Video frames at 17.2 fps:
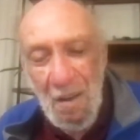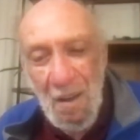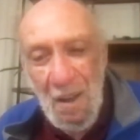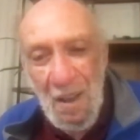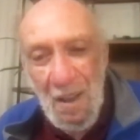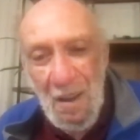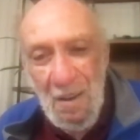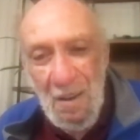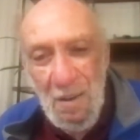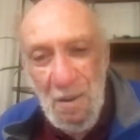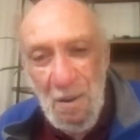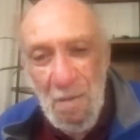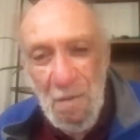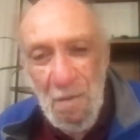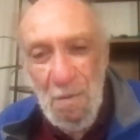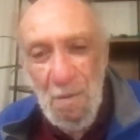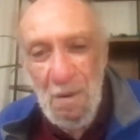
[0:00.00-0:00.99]
in
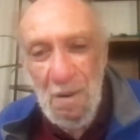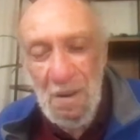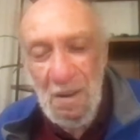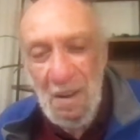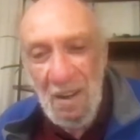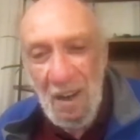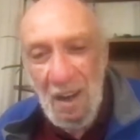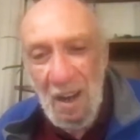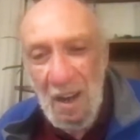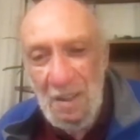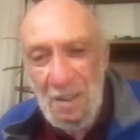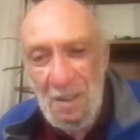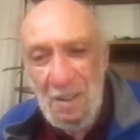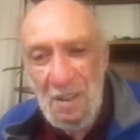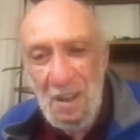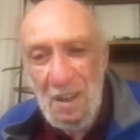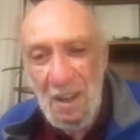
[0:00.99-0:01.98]
different
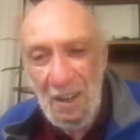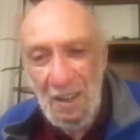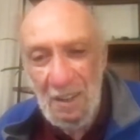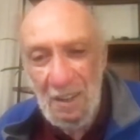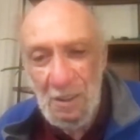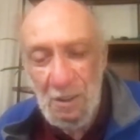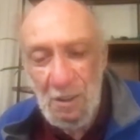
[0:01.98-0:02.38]
contexts,